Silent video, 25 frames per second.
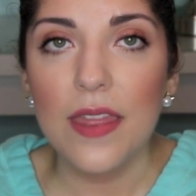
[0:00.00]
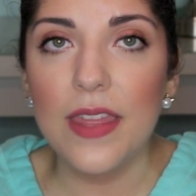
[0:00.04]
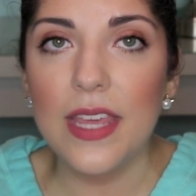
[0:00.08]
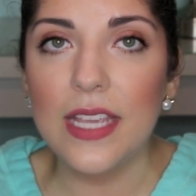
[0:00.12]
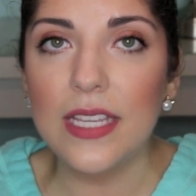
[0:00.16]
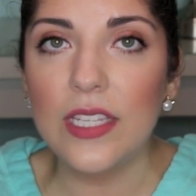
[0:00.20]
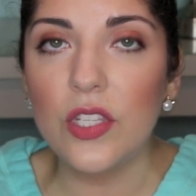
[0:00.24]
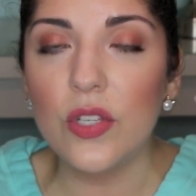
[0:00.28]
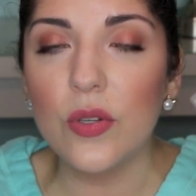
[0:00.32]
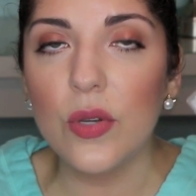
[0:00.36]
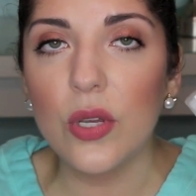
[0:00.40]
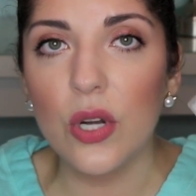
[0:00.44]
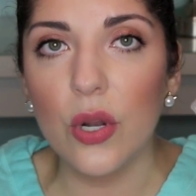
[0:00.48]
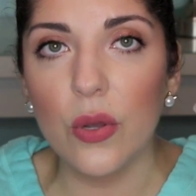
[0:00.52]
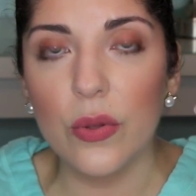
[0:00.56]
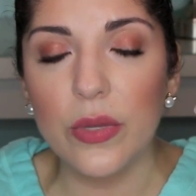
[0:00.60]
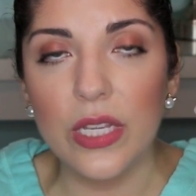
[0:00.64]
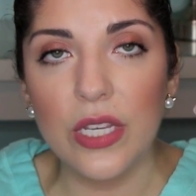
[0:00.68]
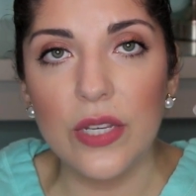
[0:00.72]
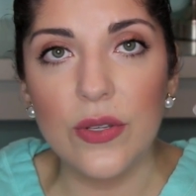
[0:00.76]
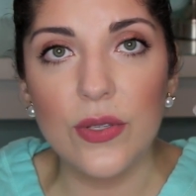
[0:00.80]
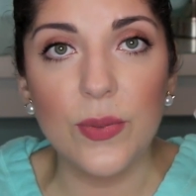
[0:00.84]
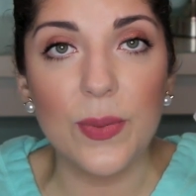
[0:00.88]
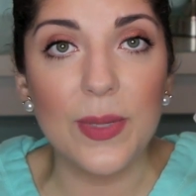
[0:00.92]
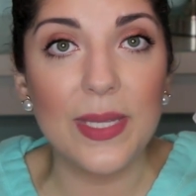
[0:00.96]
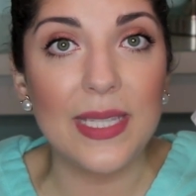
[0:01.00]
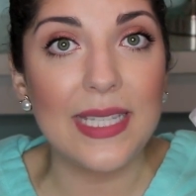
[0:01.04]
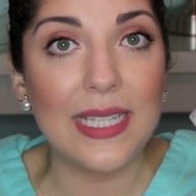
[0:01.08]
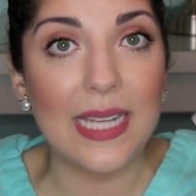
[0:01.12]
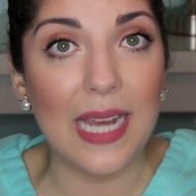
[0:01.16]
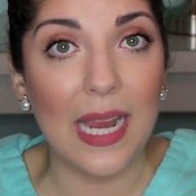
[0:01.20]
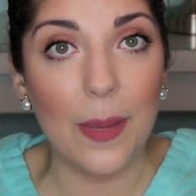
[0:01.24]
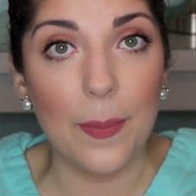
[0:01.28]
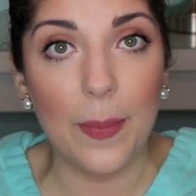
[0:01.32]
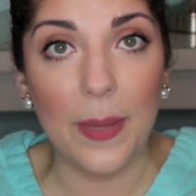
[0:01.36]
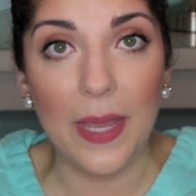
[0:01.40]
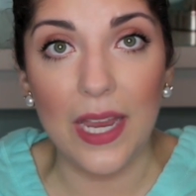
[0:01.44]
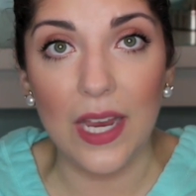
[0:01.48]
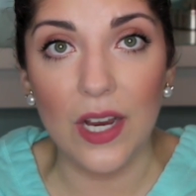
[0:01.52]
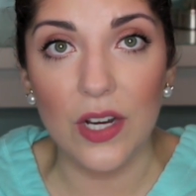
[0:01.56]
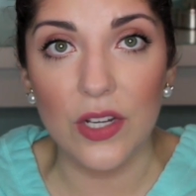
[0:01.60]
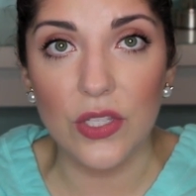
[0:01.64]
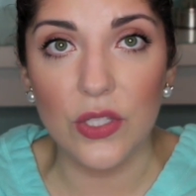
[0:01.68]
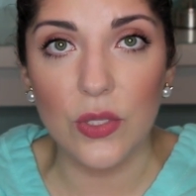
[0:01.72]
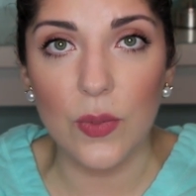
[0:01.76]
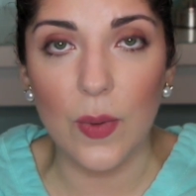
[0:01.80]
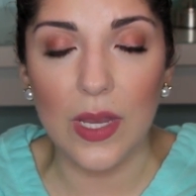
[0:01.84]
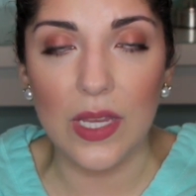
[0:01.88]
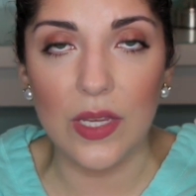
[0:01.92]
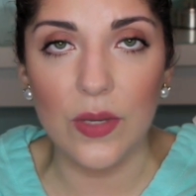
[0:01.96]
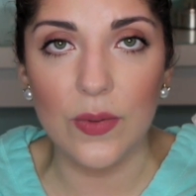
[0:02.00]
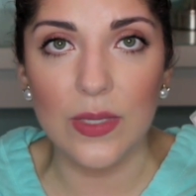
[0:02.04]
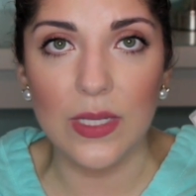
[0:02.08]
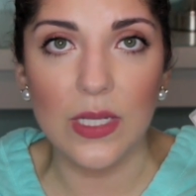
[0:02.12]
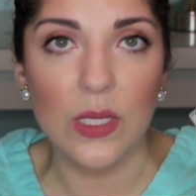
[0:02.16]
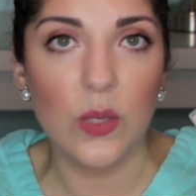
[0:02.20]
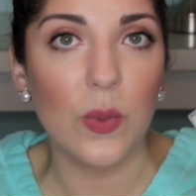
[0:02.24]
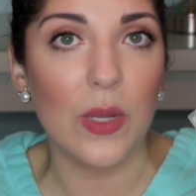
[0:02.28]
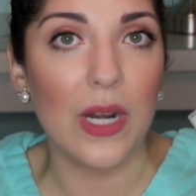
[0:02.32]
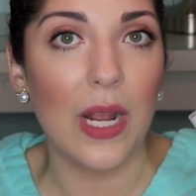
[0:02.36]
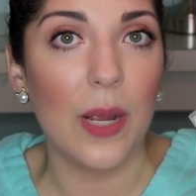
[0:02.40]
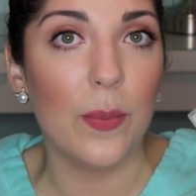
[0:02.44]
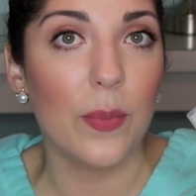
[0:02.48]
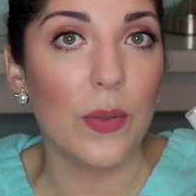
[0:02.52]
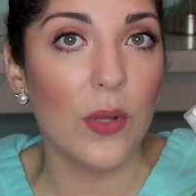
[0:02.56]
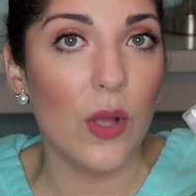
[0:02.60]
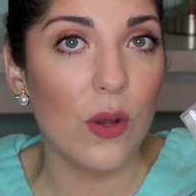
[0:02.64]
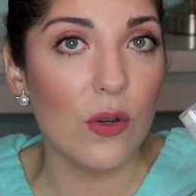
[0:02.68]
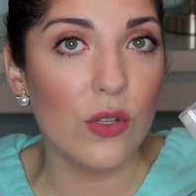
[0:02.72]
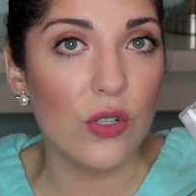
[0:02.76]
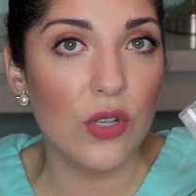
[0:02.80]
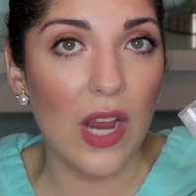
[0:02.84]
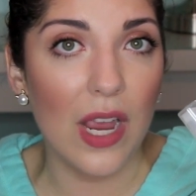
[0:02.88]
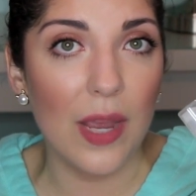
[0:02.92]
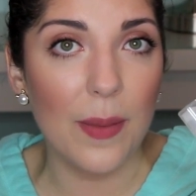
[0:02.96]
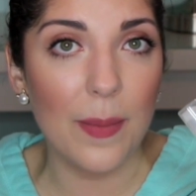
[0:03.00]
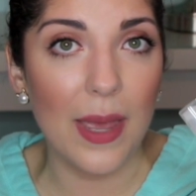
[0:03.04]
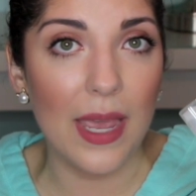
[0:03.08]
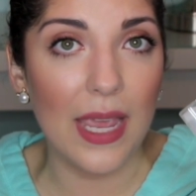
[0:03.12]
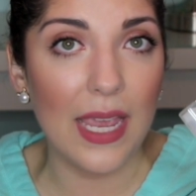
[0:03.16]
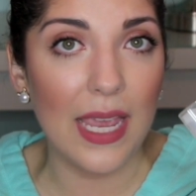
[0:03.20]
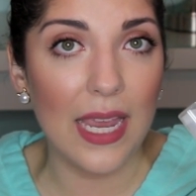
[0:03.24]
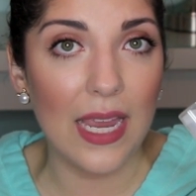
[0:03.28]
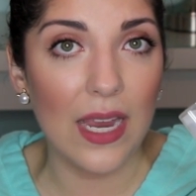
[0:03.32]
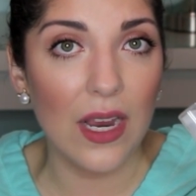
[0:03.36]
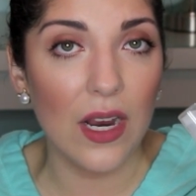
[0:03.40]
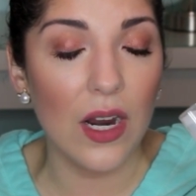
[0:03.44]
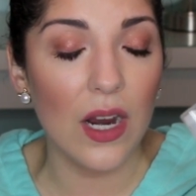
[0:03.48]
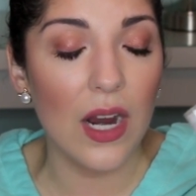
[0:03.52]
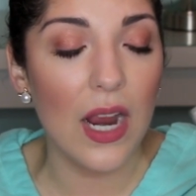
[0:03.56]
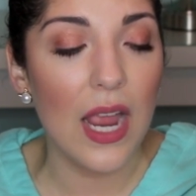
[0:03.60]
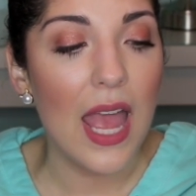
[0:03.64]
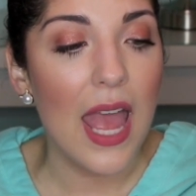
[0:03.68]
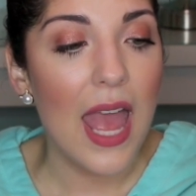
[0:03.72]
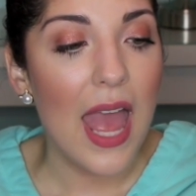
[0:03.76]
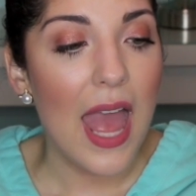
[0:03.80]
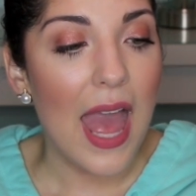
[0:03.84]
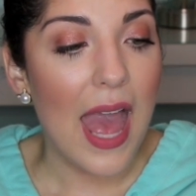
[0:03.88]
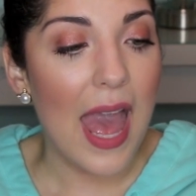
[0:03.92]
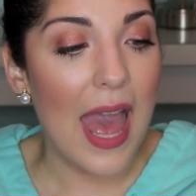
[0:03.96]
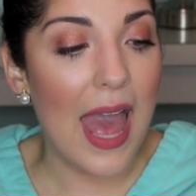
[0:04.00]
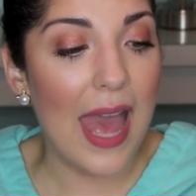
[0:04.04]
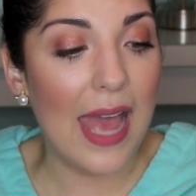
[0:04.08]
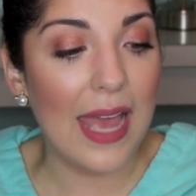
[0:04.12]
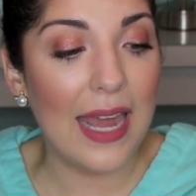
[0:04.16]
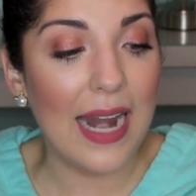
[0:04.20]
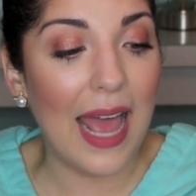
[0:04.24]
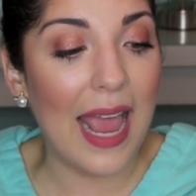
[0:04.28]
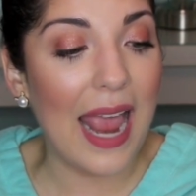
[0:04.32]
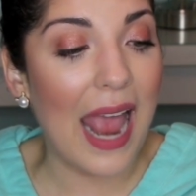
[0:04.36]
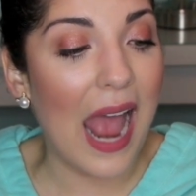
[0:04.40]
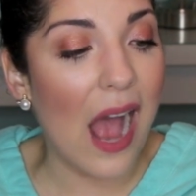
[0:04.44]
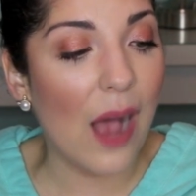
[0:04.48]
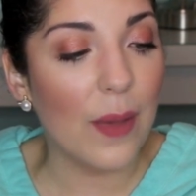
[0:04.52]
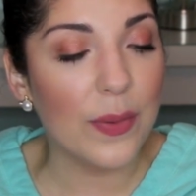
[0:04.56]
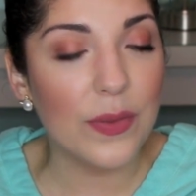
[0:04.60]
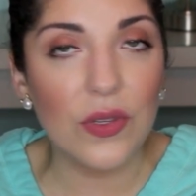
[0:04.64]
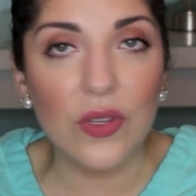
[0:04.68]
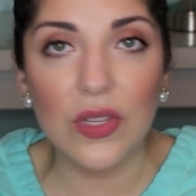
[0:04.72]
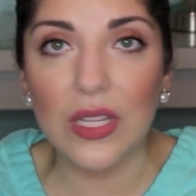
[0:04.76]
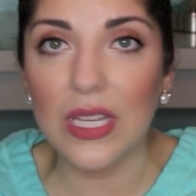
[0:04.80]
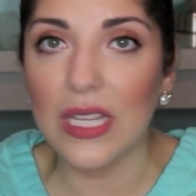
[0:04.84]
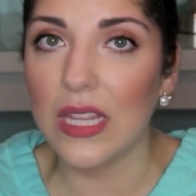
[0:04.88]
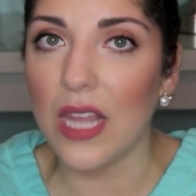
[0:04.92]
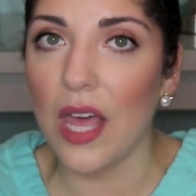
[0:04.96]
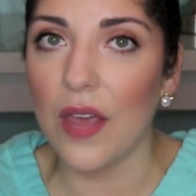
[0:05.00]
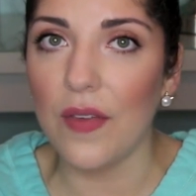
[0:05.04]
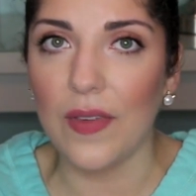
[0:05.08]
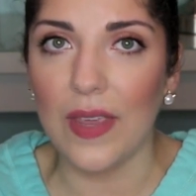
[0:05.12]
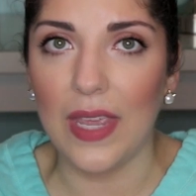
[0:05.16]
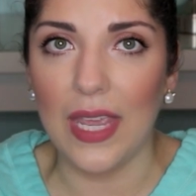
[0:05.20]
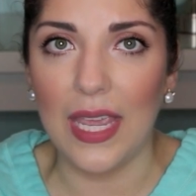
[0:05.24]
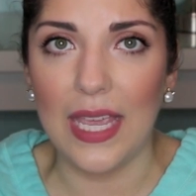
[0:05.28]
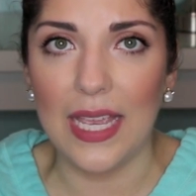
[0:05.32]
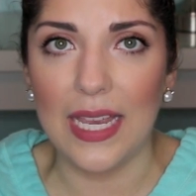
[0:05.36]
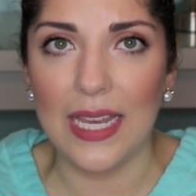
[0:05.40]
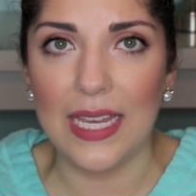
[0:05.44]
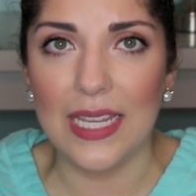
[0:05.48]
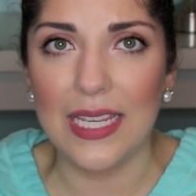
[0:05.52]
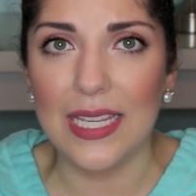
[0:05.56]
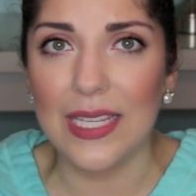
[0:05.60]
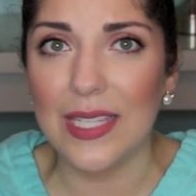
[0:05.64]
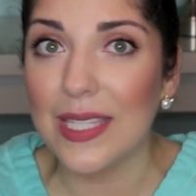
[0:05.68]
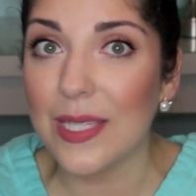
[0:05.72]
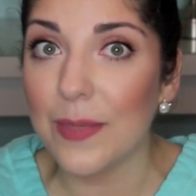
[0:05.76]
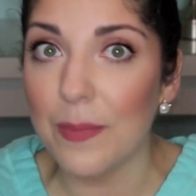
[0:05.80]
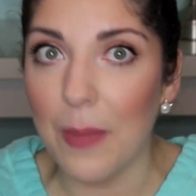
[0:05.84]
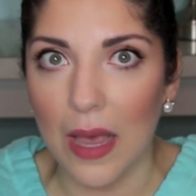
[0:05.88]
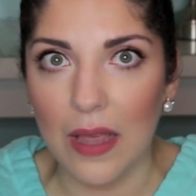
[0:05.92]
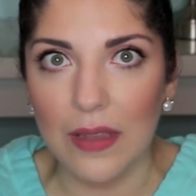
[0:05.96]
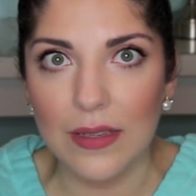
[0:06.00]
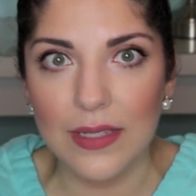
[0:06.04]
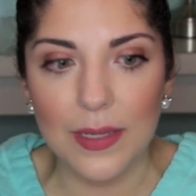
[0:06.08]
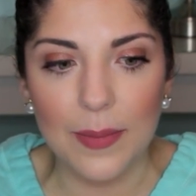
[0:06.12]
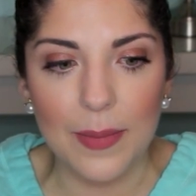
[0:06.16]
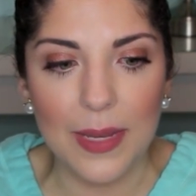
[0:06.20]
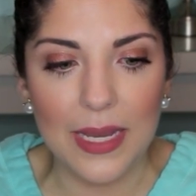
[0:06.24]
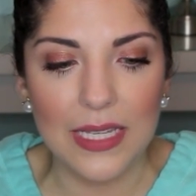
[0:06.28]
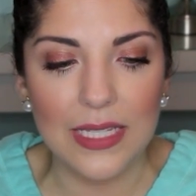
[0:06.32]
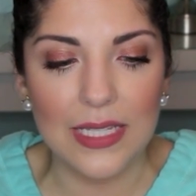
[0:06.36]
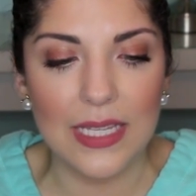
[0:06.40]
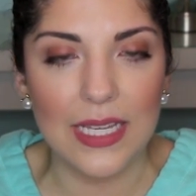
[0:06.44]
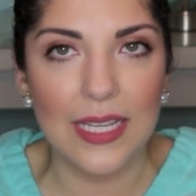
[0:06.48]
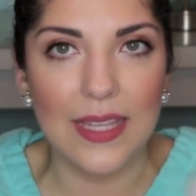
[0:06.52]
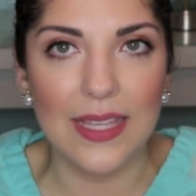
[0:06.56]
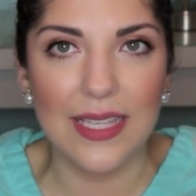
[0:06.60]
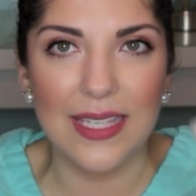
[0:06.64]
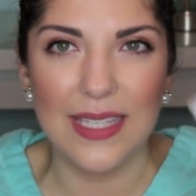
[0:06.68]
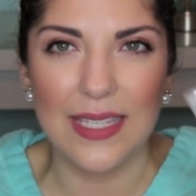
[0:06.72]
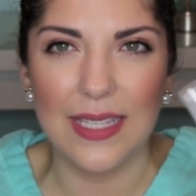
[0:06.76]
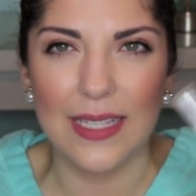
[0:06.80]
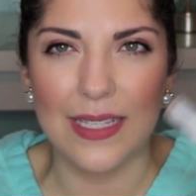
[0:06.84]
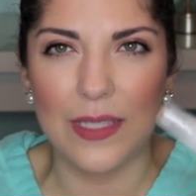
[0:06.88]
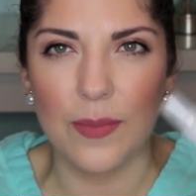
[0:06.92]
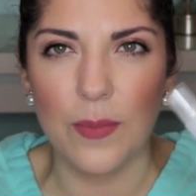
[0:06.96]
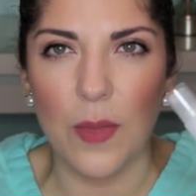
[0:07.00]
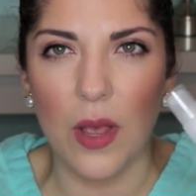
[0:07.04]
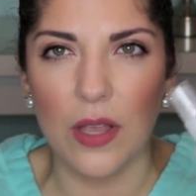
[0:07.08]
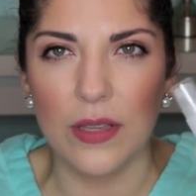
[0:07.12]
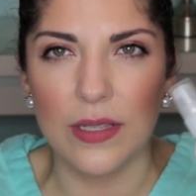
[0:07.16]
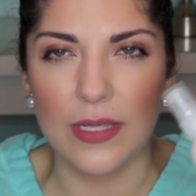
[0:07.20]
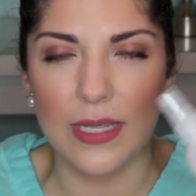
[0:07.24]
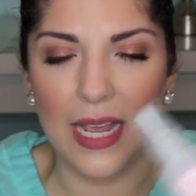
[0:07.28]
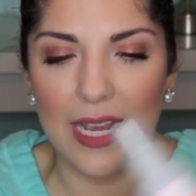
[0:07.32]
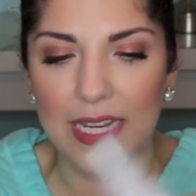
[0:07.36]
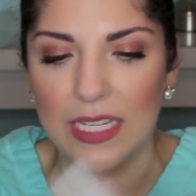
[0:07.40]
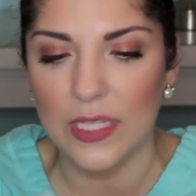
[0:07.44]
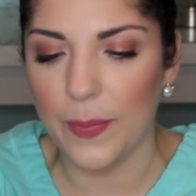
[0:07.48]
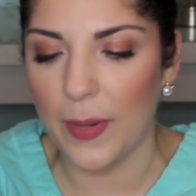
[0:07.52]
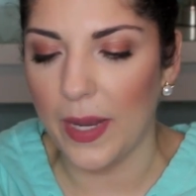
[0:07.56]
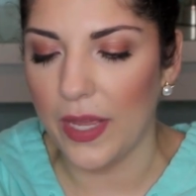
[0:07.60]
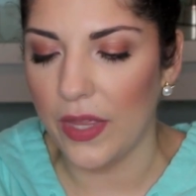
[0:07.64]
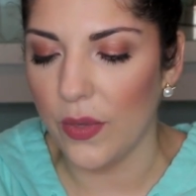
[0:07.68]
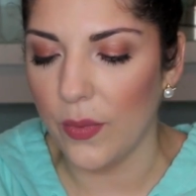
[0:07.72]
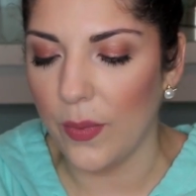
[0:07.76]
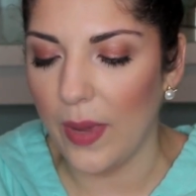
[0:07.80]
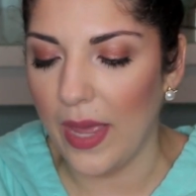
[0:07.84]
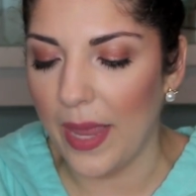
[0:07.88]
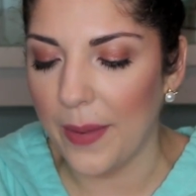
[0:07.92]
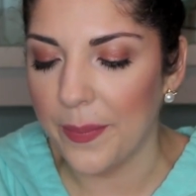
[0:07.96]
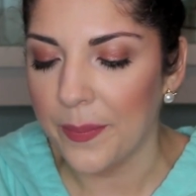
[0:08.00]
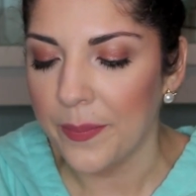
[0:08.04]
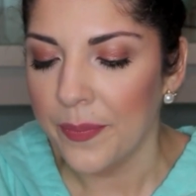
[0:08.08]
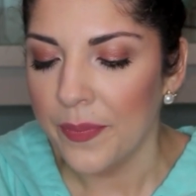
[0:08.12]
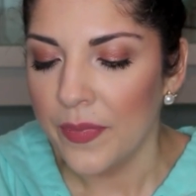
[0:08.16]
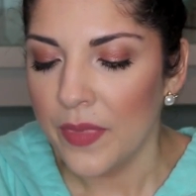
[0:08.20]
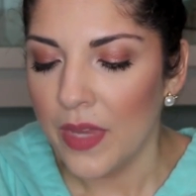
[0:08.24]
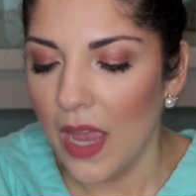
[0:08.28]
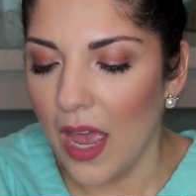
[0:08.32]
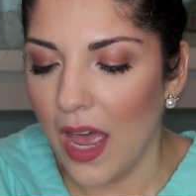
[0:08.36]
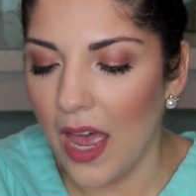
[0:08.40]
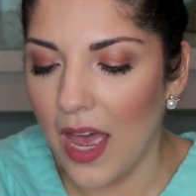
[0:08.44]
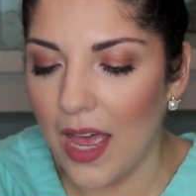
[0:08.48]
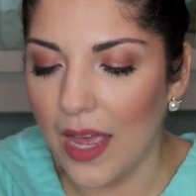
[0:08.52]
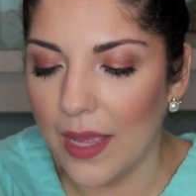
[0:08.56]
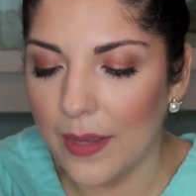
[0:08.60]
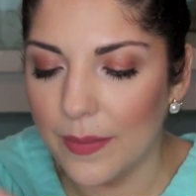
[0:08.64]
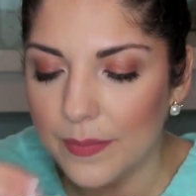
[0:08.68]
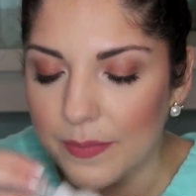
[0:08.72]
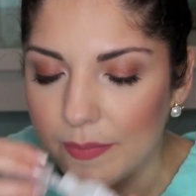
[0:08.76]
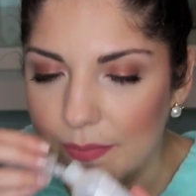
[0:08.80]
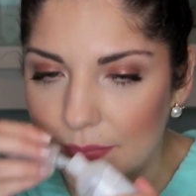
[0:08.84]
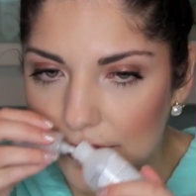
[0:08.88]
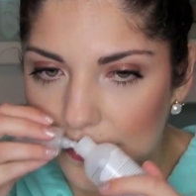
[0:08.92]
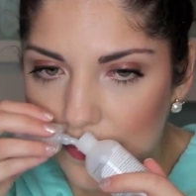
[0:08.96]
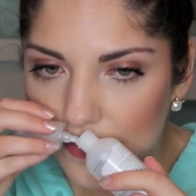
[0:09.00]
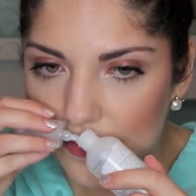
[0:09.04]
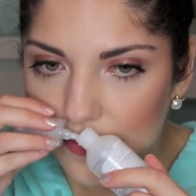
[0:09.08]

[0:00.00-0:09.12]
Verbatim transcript: This you can only use with damp hair, so I use this when I blow dry my hair, and I absolutely love it. It smells amazing. This is a small size, by the way. Um,